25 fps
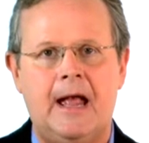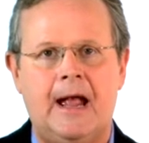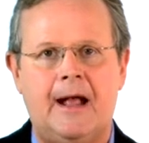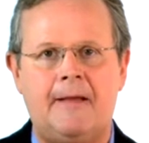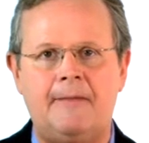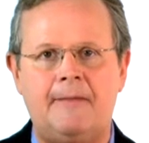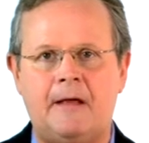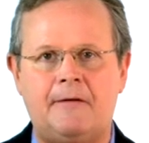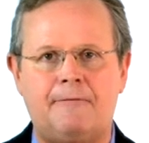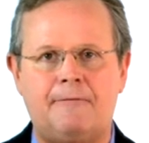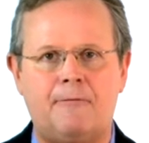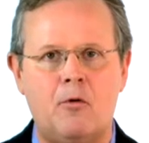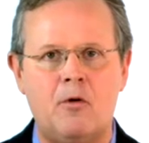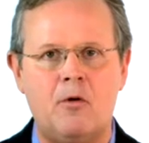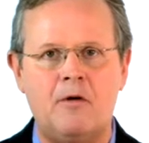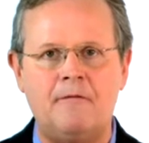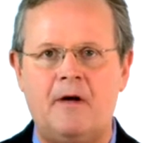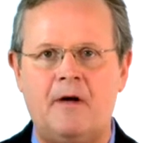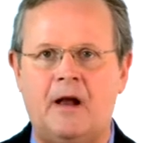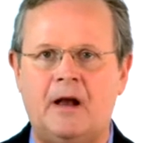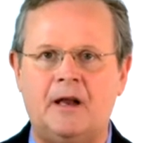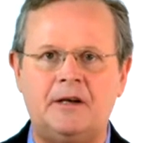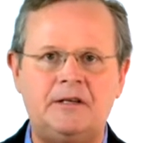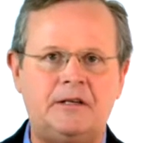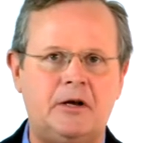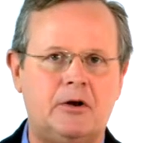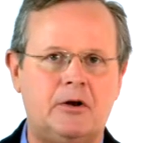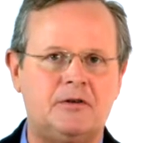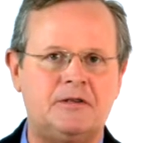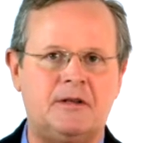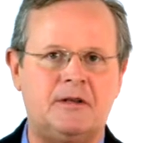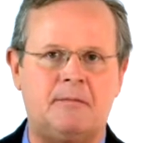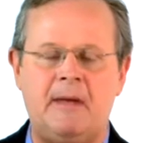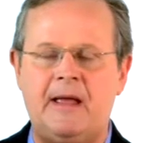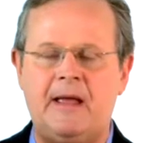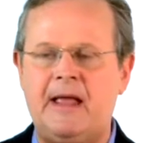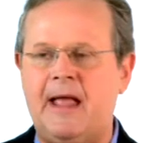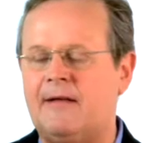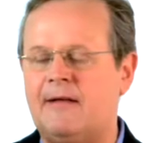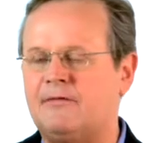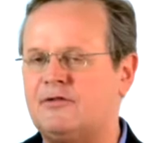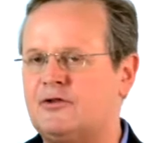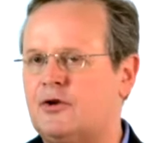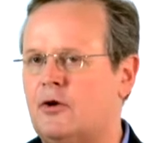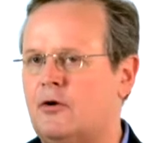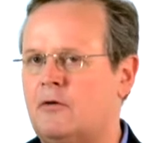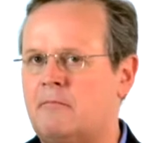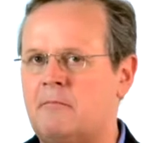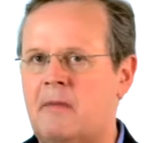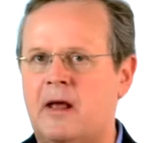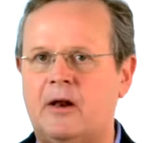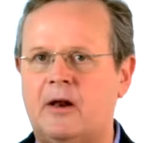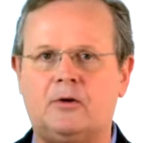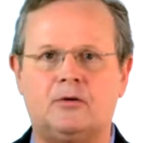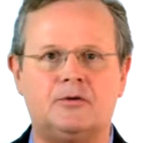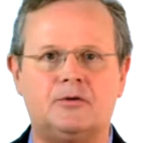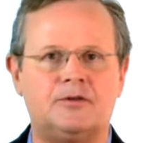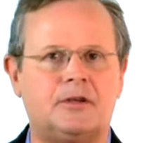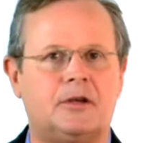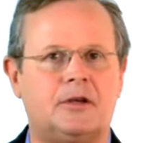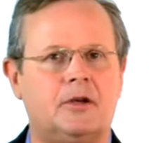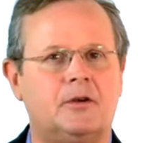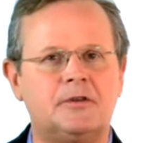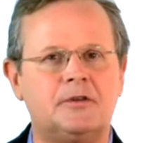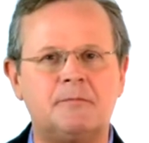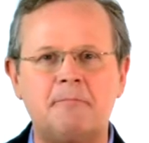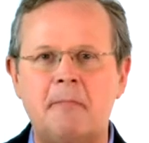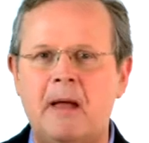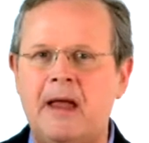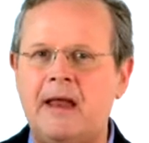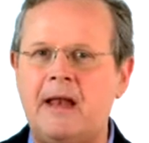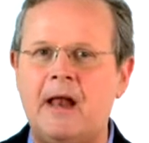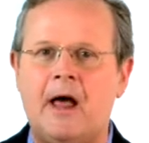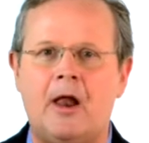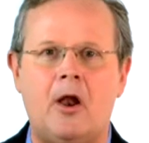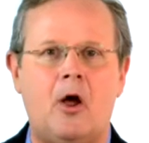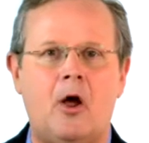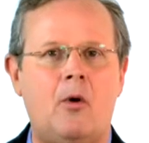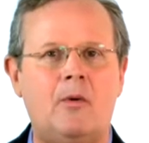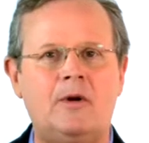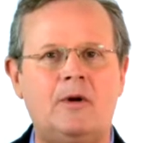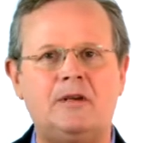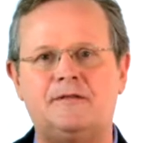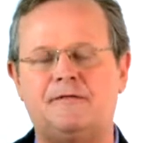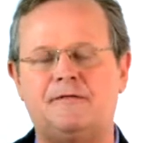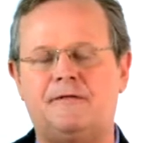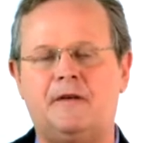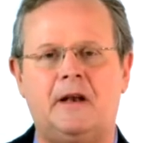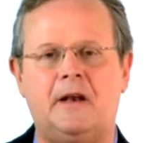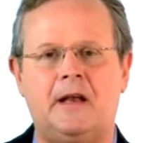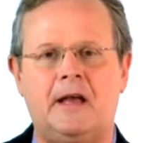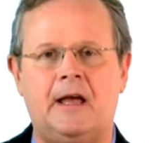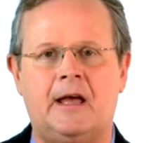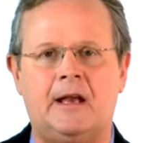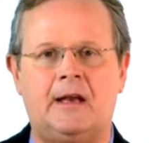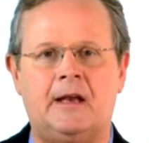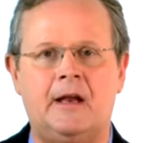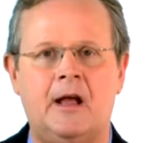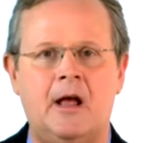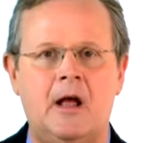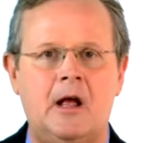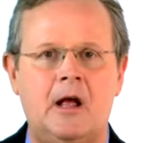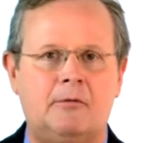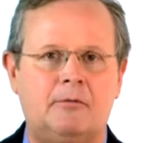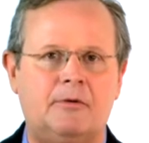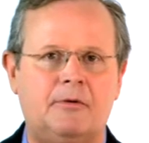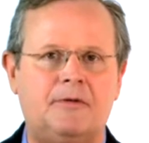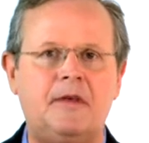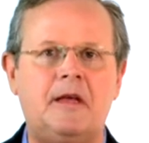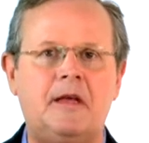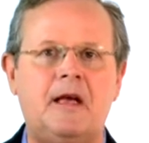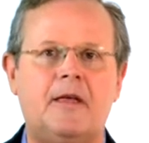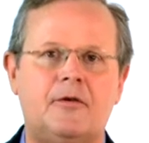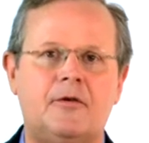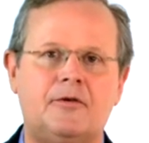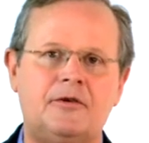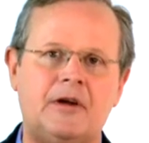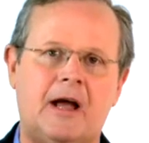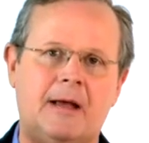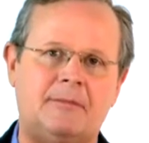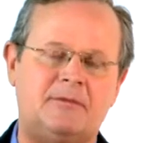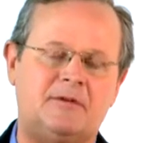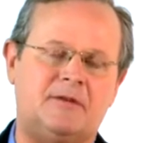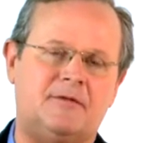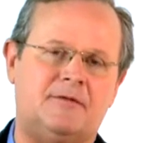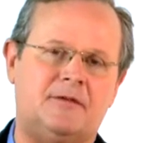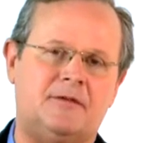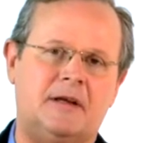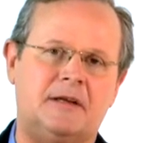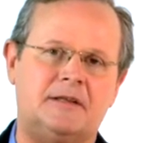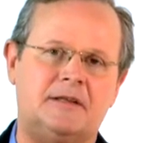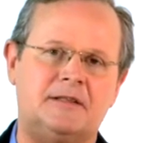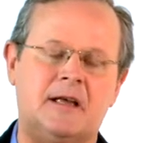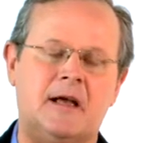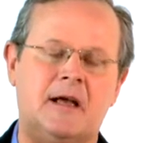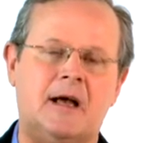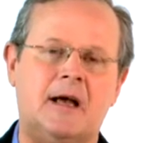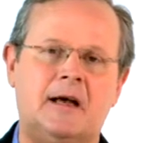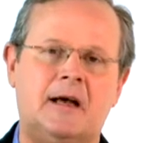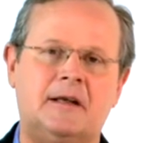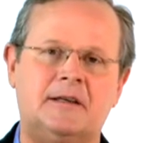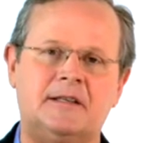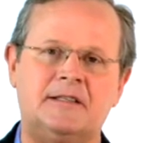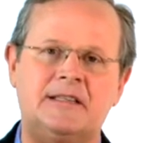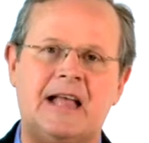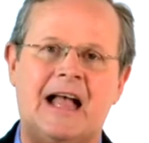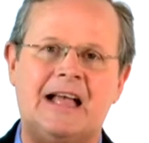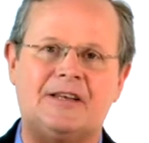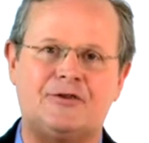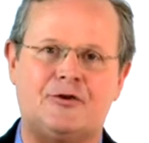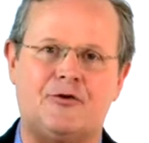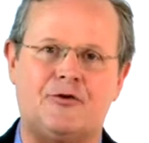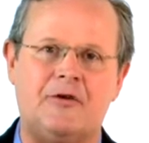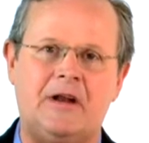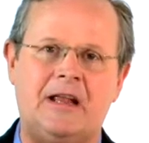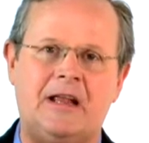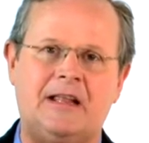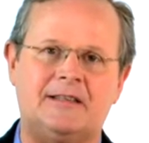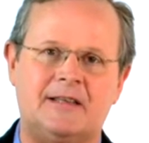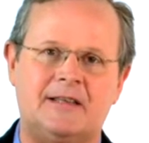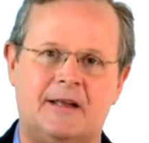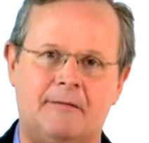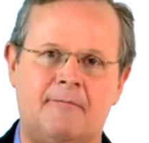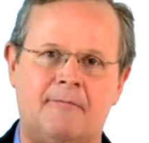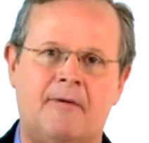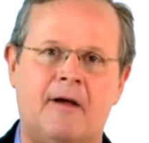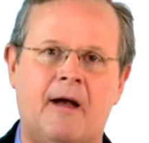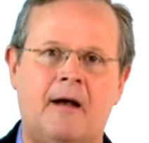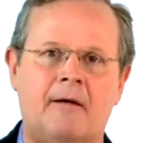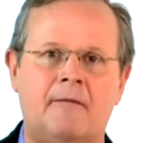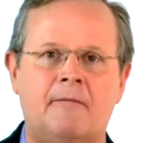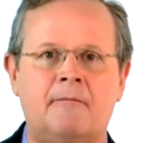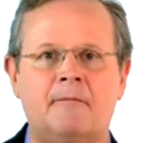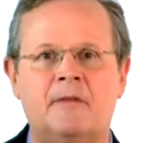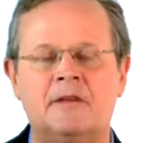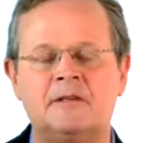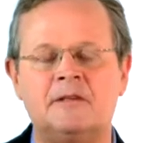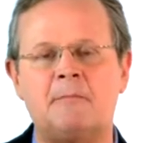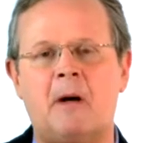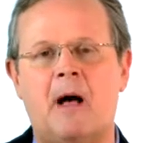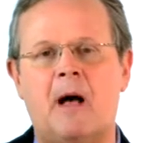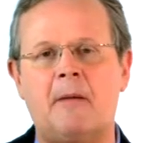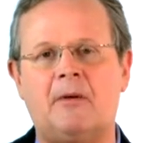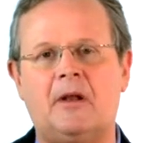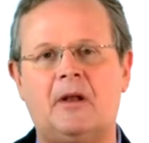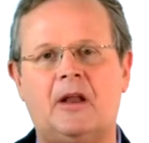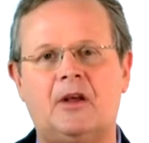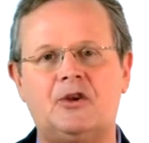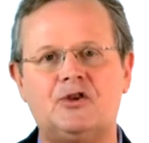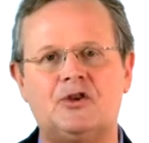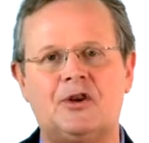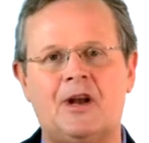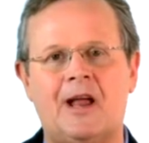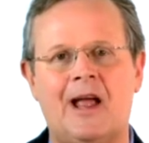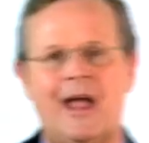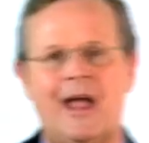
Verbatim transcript: and that foreign volunteers that may have certain medical skills may not always fit in with the other types of dis uh, disaster needs that uh, this population